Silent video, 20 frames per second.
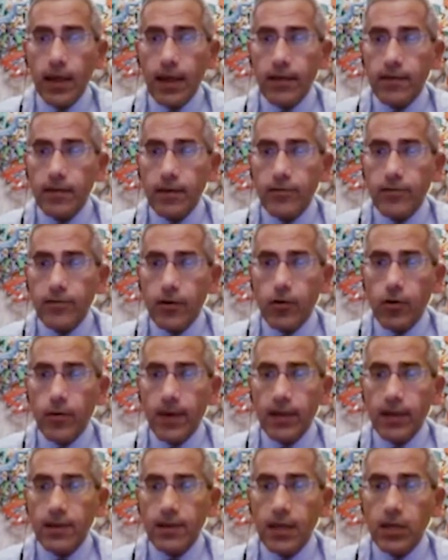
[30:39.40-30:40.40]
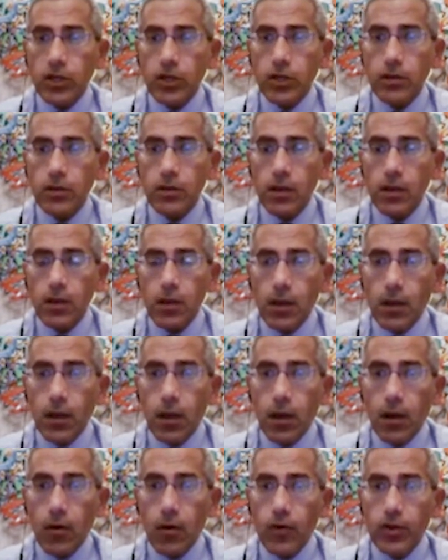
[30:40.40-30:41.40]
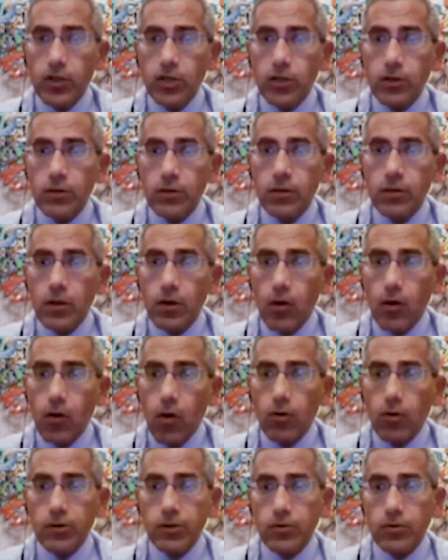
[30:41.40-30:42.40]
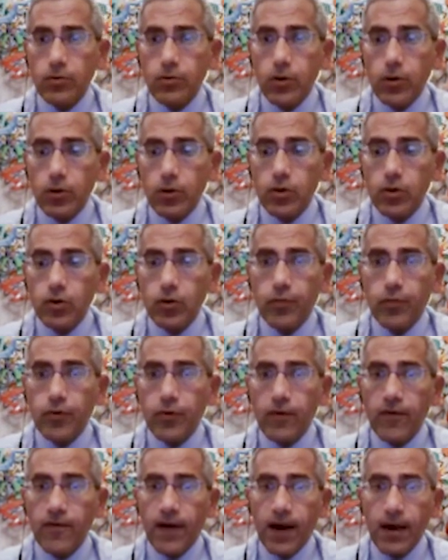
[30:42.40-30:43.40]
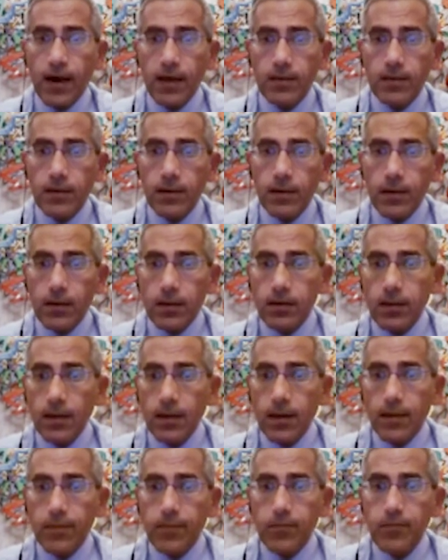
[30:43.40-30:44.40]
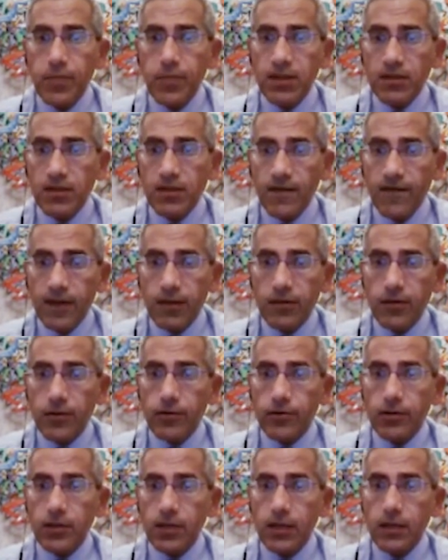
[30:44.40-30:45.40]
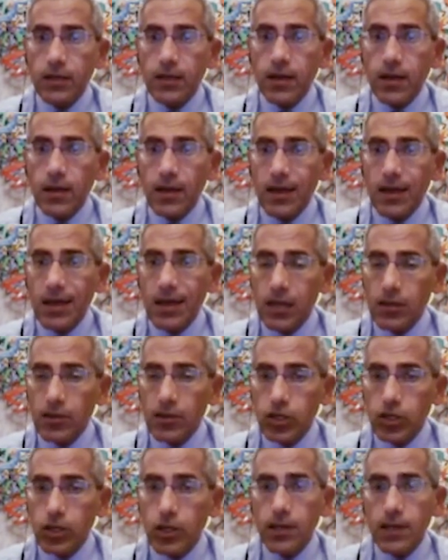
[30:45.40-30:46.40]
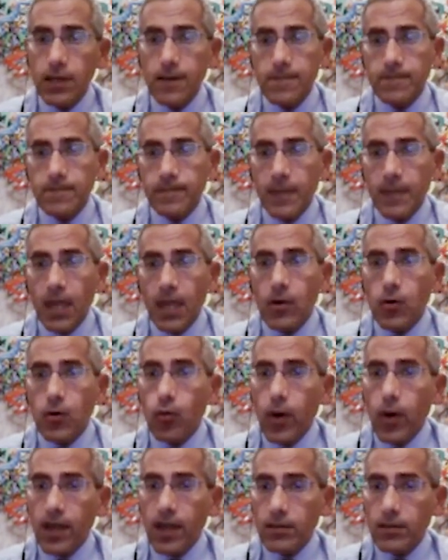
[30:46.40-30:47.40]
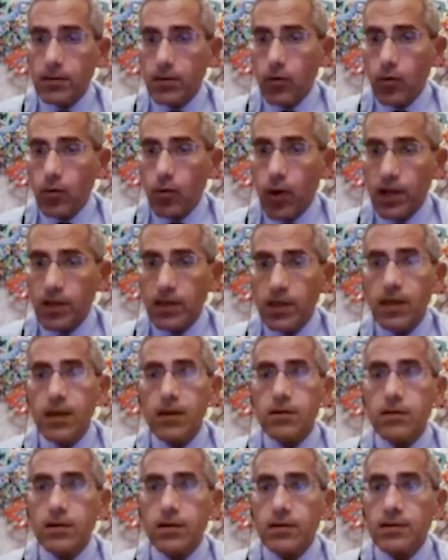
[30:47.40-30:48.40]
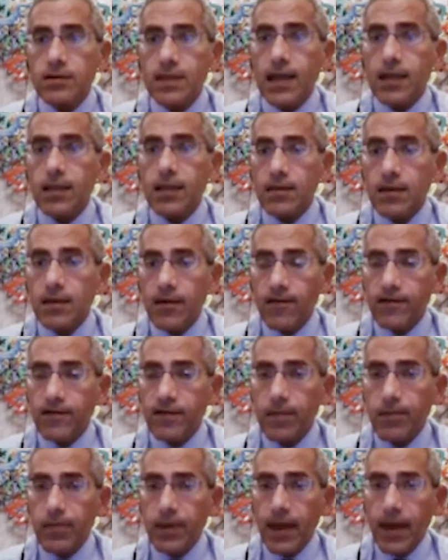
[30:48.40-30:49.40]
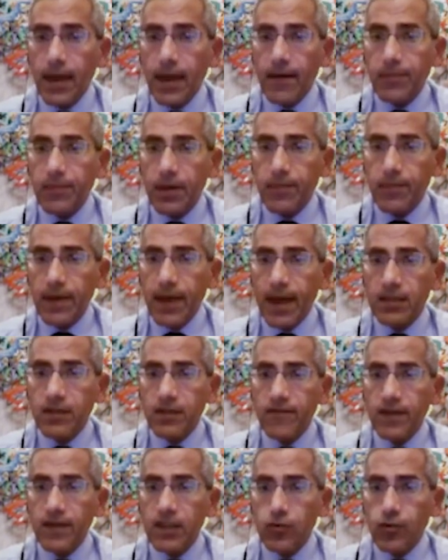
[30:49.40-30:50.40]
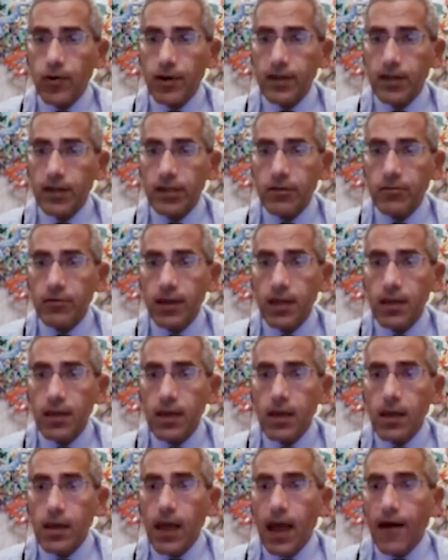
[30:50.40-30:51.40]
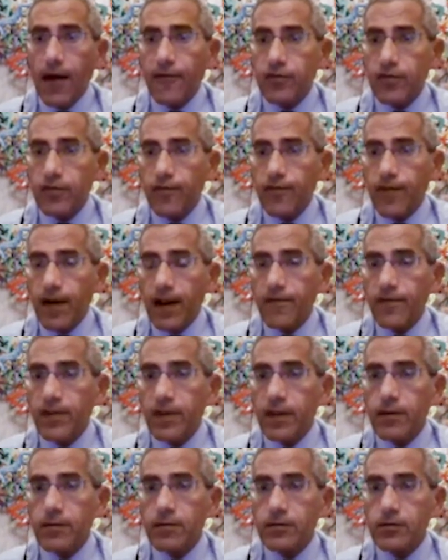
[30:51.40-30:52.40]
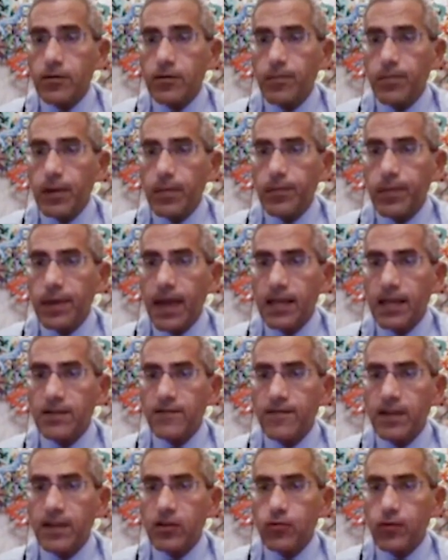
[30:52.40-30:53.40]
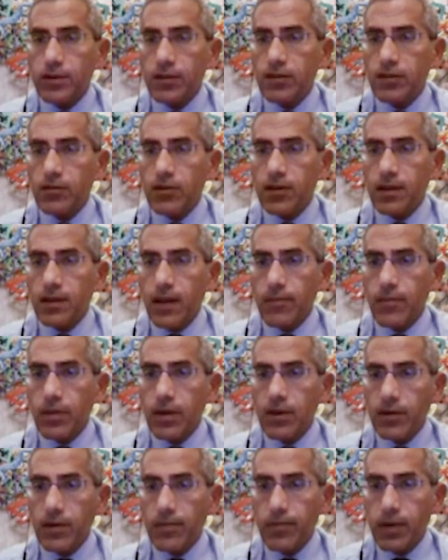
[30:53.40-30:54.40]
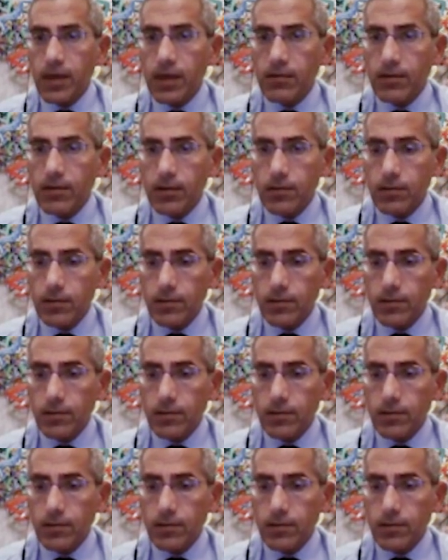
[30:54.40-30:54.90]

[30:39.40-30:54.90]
and the recommendation, which is also to provide the PCV13 initially, wait 1 year, then give the PPSV23. After 5 years, the PPSV23 can be repeated.